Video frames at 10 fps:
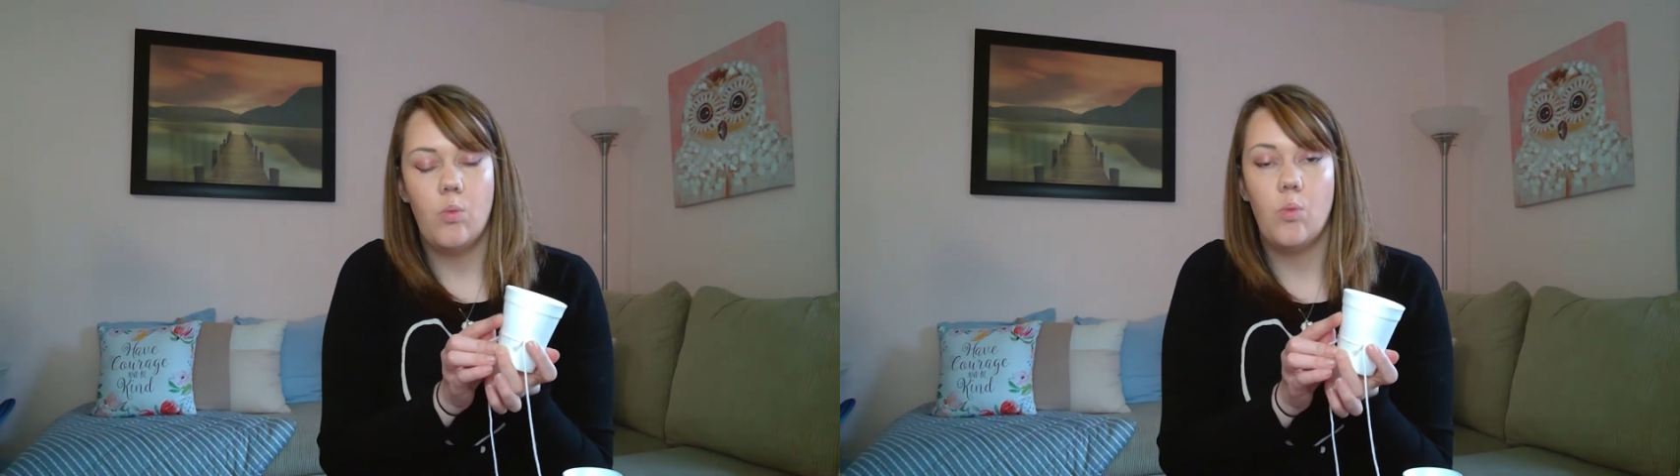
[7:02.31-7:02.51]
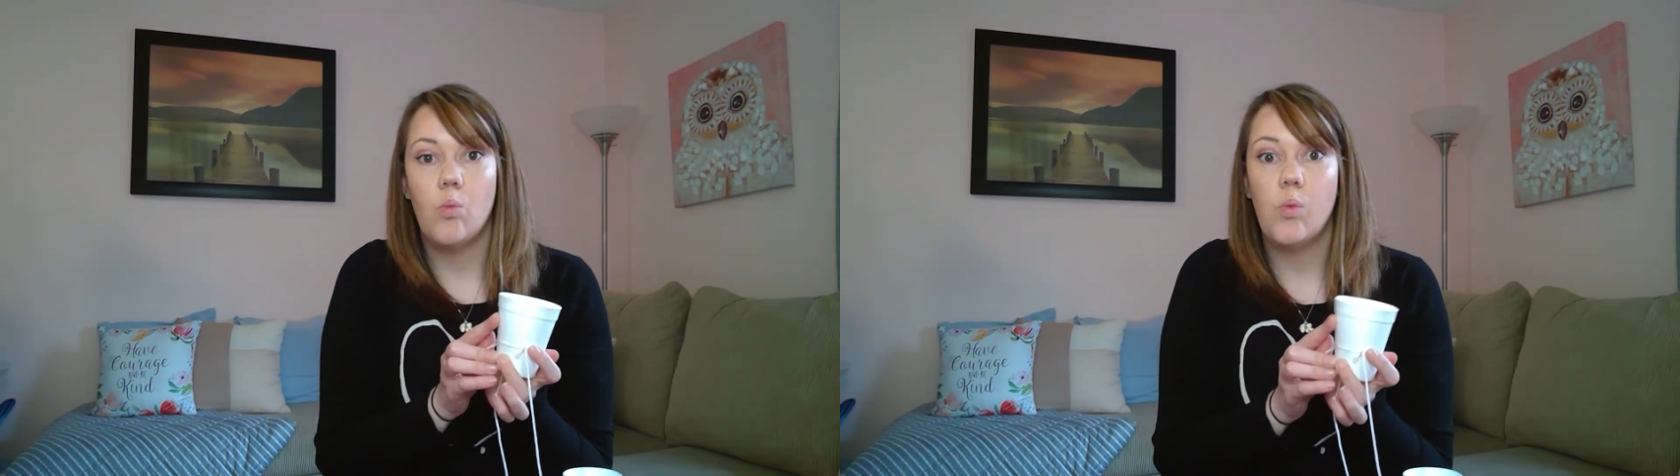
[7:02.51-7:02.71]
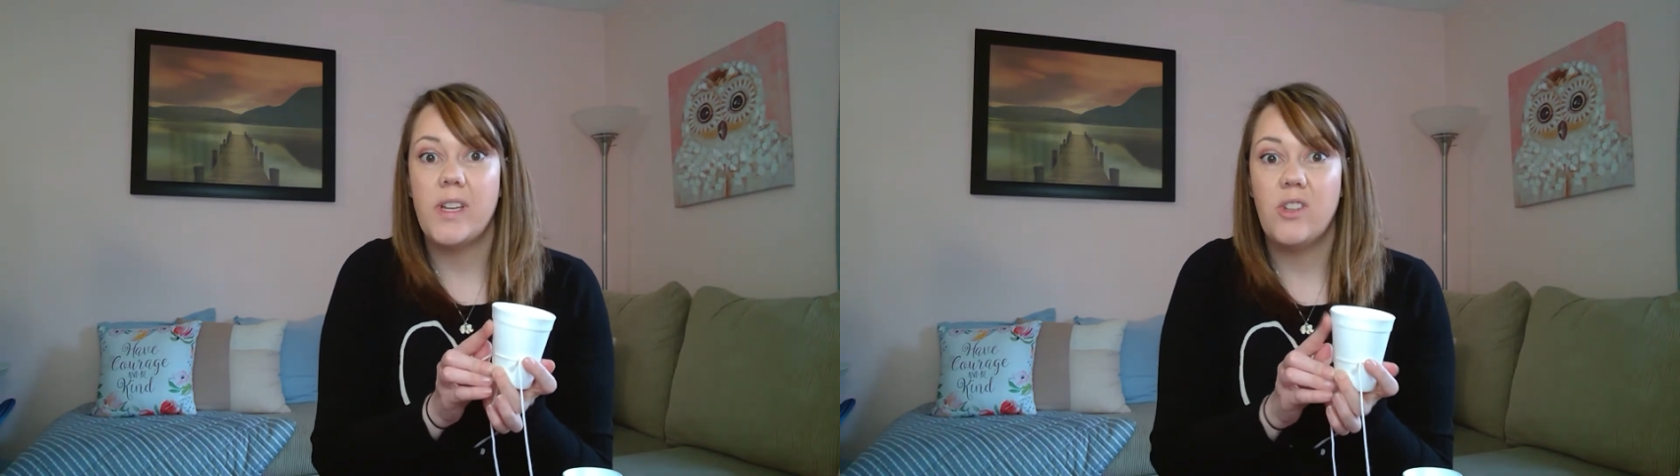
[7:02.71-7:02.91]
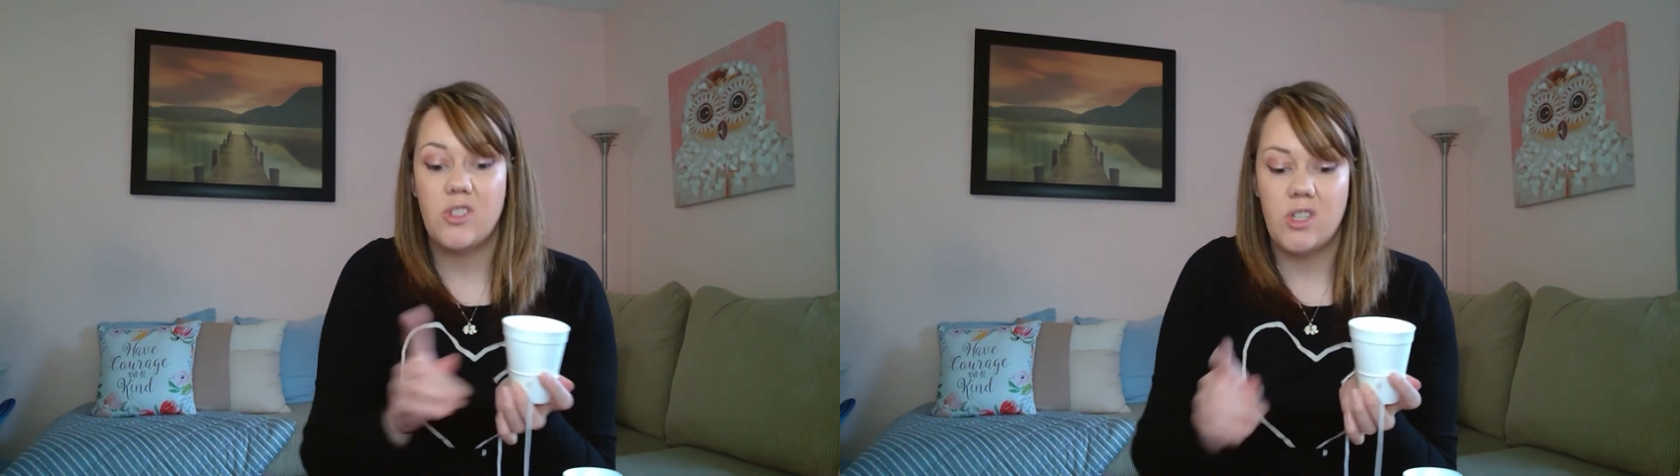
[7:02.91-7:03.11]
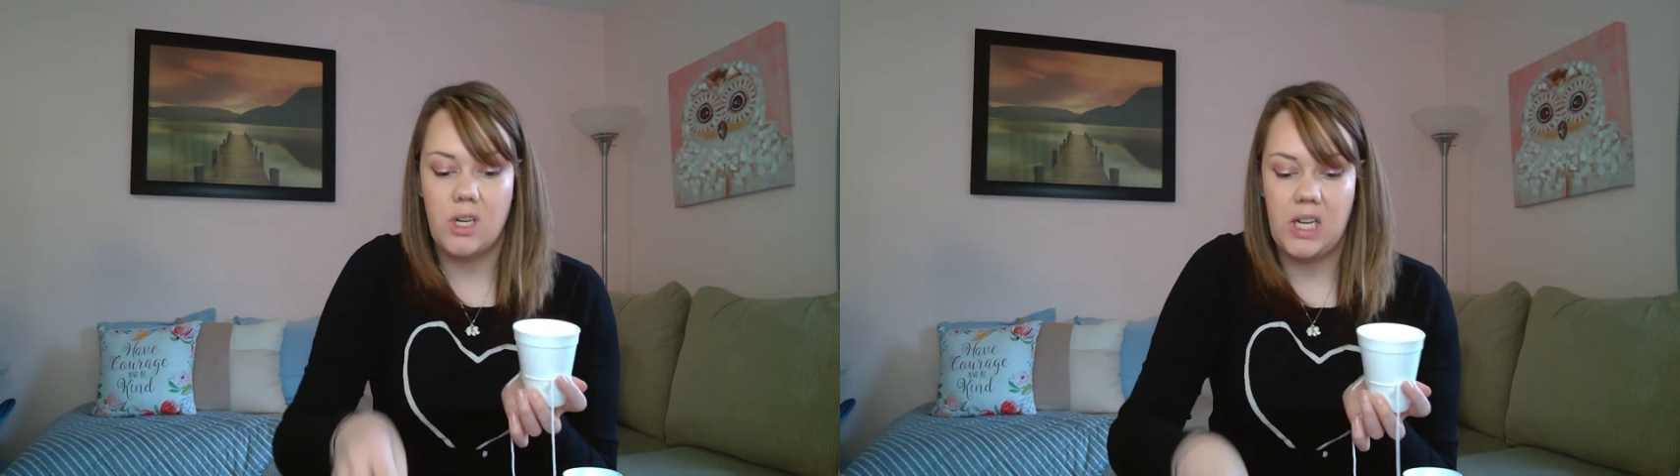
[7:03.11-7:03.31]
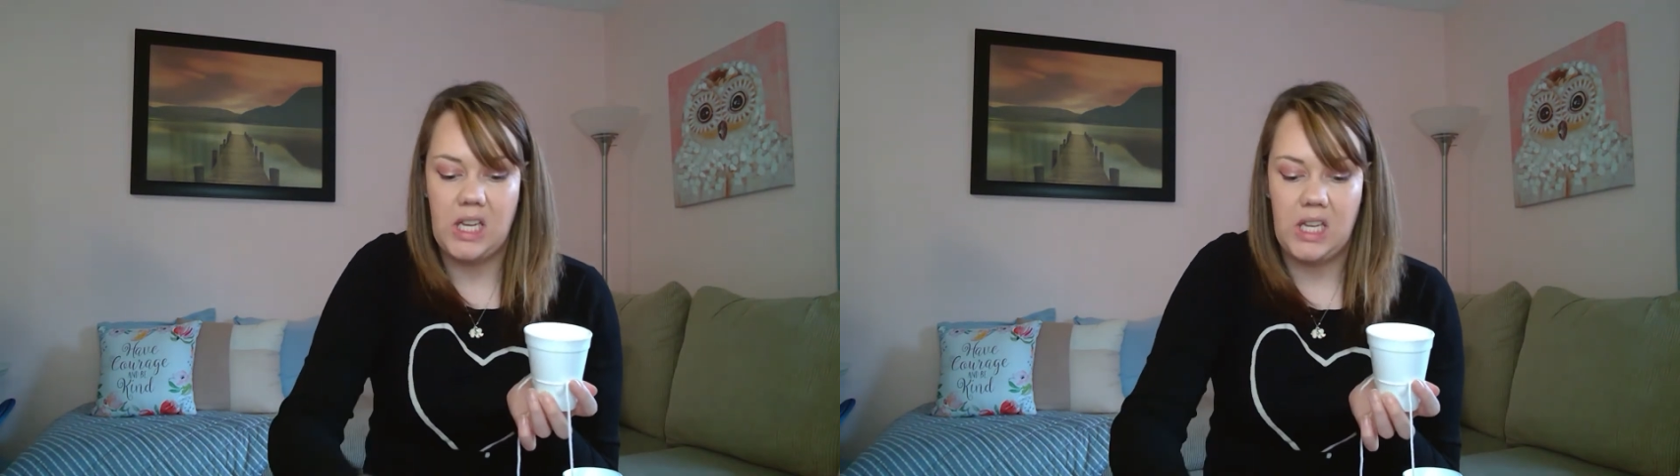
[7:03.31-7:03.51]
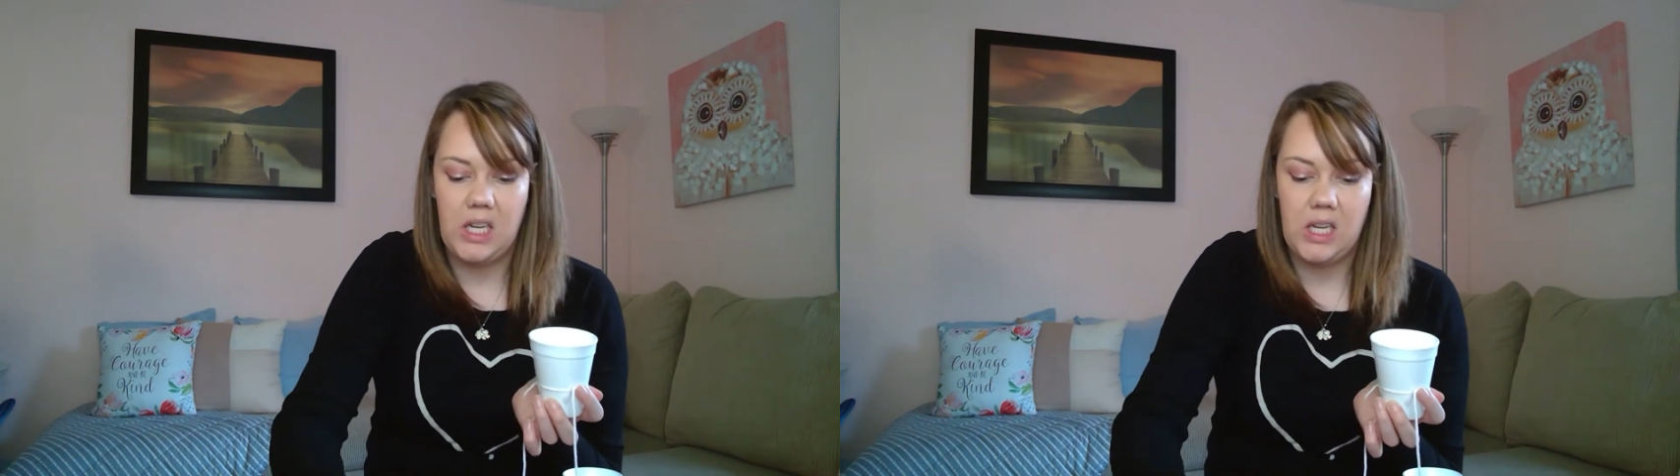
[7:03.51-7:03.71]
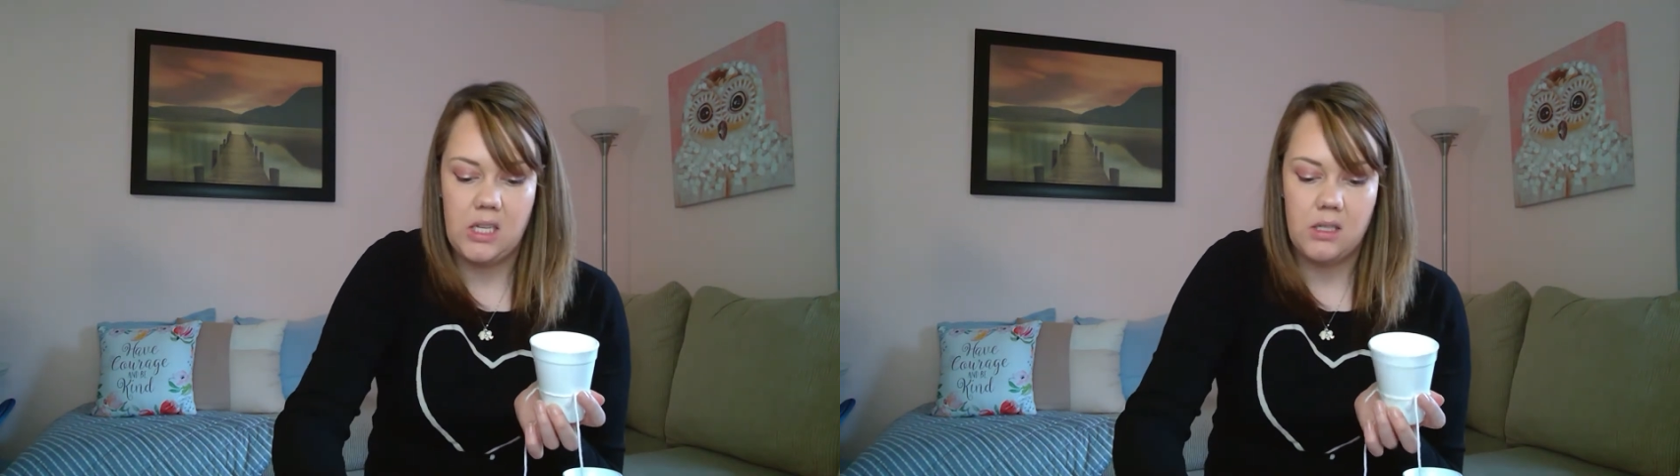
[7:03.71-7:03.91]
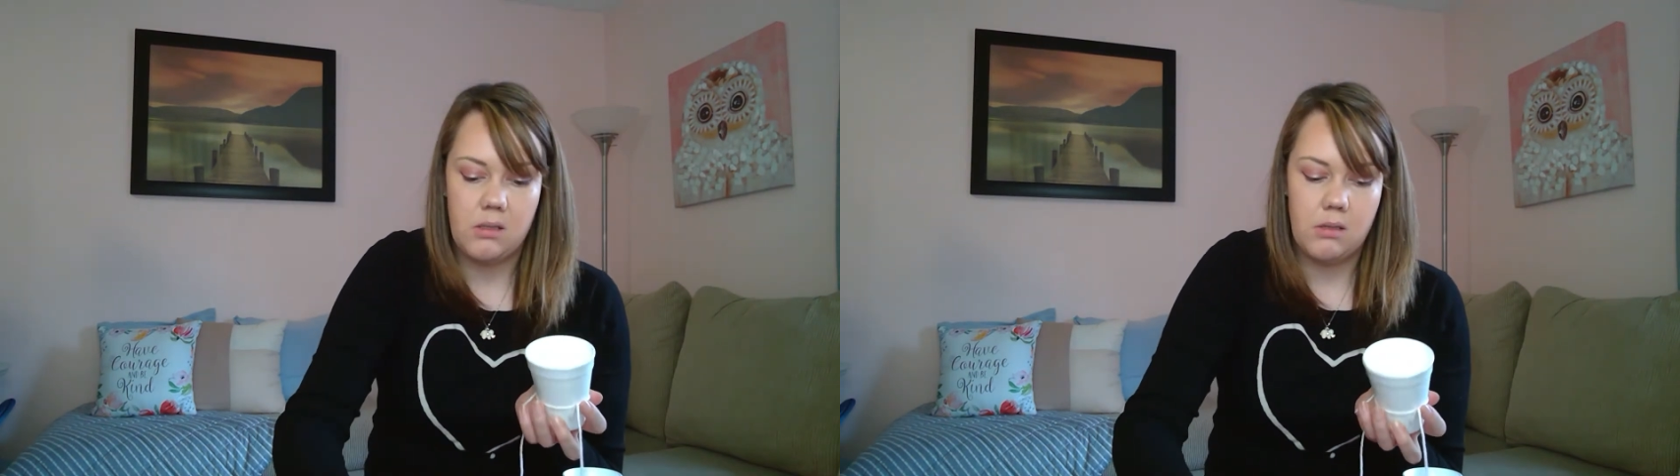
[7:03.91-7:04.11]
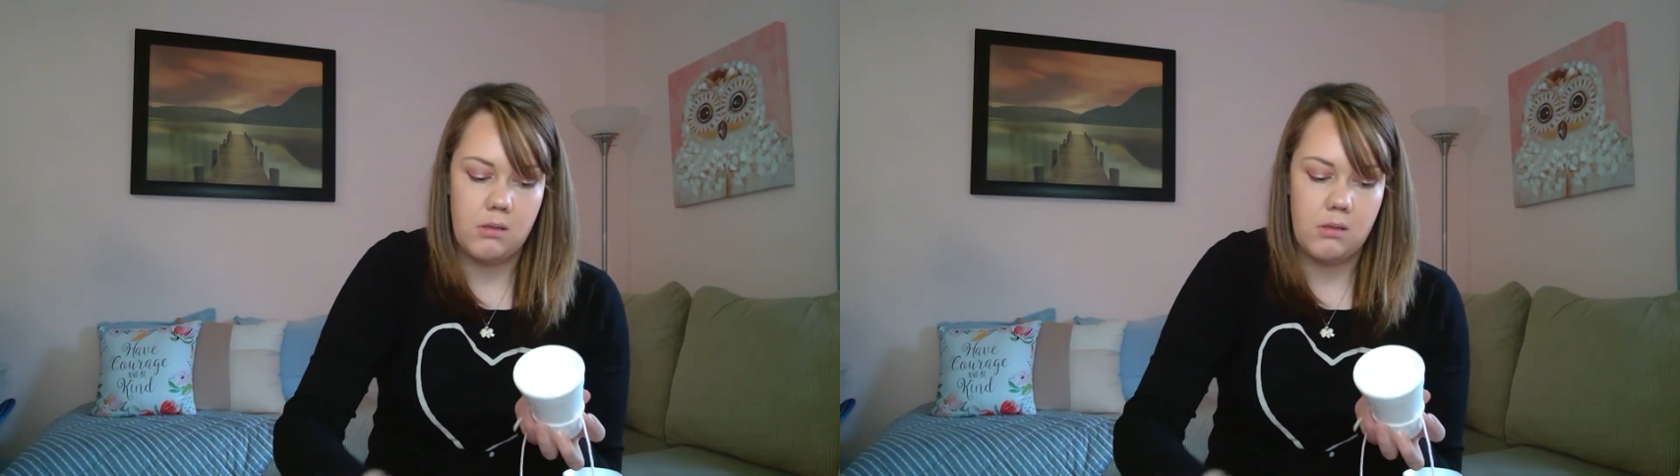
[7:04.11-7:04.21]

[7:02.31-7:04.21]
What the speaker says: when you start hanging it.